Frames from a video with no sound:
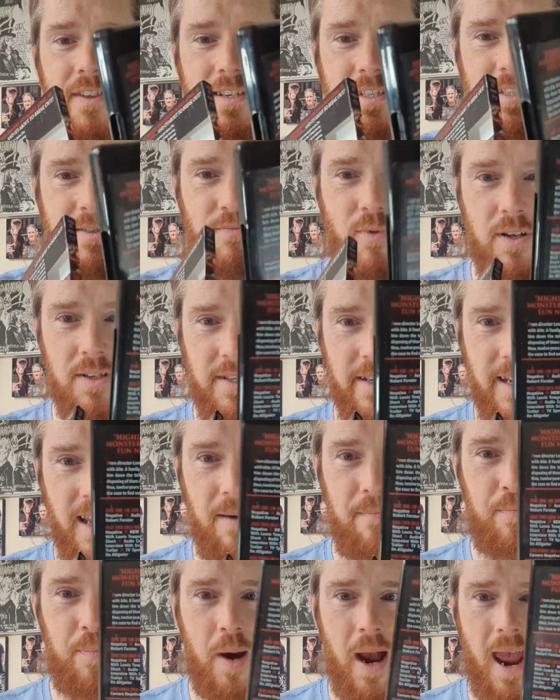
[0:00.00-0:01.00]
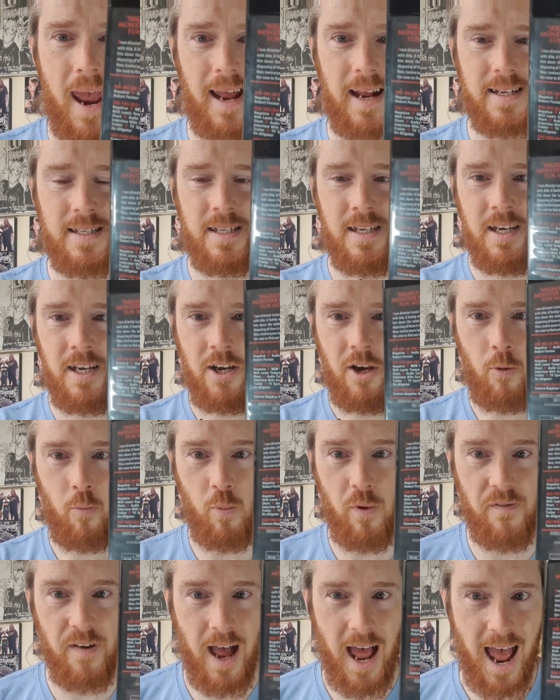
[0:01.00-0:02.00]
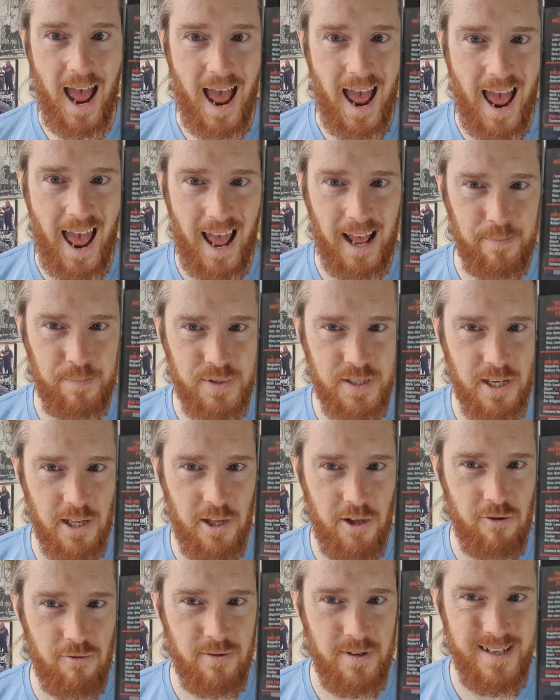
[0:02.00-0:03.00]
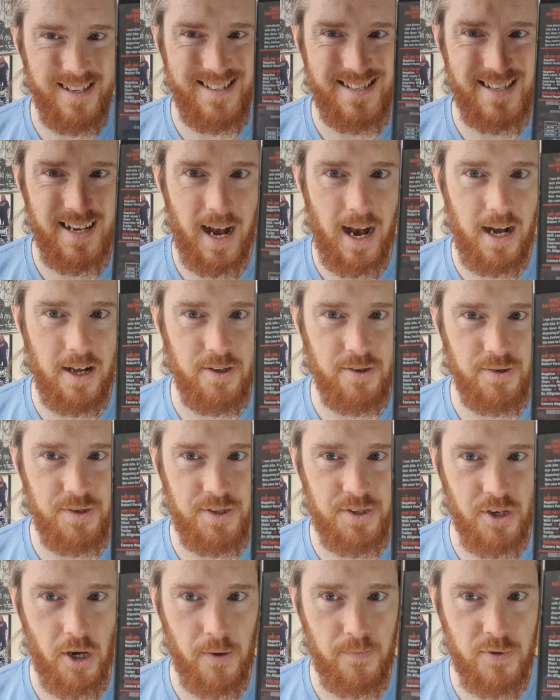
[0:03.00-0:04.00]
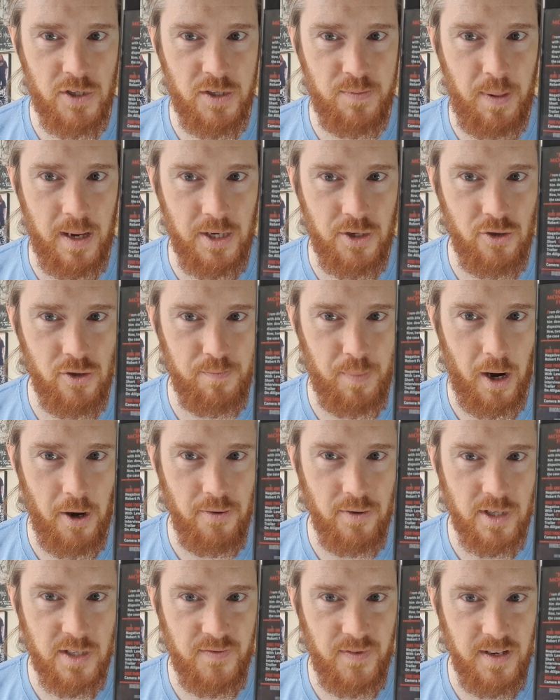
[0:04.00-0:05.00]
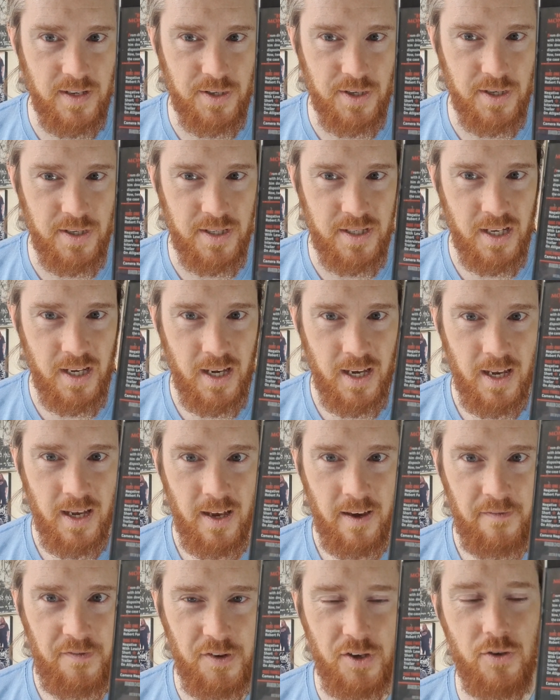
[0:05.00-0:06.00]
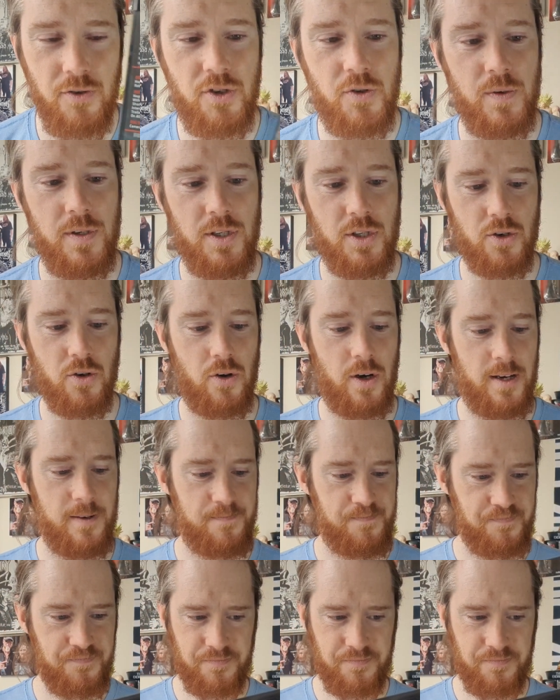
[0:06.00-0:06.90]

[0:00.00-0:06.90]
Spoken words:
this is once again packed with absolutely tons of special bonus features for you to enjoy.